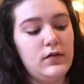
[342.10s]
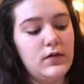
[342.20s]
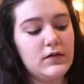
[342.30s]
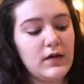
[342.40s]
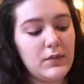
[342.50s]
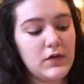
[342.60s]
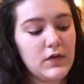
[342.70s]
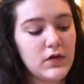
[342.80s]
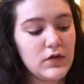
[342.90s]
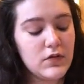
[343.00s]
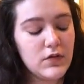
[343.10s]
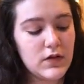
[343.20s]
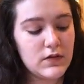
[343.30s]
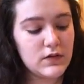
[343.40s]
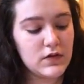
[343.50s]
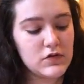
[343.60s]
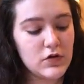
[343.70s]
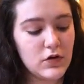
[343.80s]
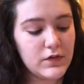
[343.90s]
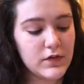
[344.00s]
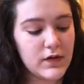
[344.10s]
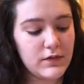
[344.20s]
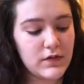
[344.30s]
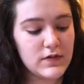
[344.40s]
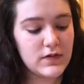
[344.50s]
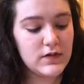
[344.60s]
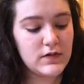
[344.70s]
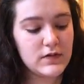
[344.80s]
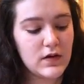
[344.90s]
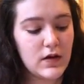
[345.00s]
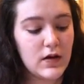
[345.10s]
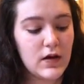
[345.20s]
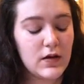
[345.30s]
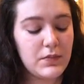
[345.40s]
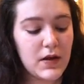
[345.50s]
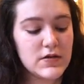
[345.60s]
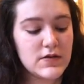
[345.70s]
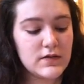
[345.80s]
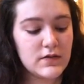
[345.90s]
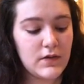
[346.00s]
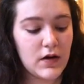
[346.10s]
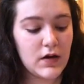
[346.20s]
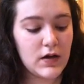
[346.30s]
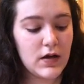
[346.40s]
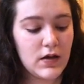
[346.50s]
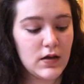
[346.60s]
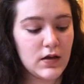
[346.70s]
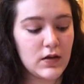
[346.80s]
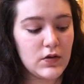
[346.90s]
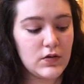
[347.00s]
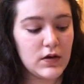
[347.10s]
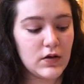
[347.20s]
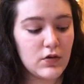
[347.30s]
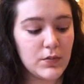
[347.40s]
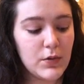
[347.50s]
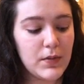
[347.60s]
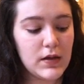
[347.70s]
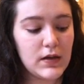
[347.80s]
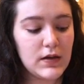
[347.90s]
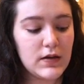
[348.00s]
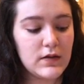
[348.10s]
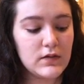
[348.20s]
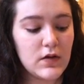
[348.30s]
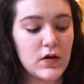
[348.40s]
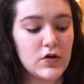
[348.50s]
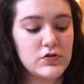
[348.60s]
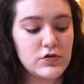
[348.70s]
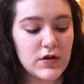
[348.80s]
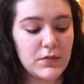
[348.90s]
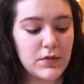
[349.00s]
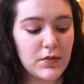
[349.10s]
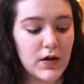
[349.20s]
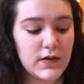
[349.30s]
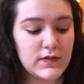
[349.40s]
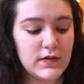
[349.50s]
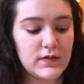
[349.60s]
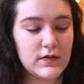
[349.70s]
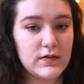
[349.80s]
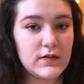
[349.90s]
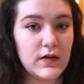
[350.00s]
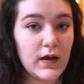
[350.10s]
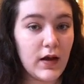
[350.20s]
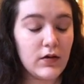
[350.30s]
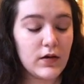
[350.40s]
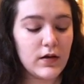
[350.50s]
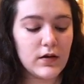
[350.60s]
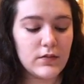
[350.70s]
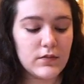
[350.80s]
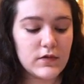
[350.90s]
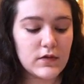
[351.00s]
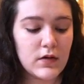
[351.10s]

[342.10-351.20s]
Step 2 is control for differences in patient severity, including comorbidities, treatment processes, and outcomes,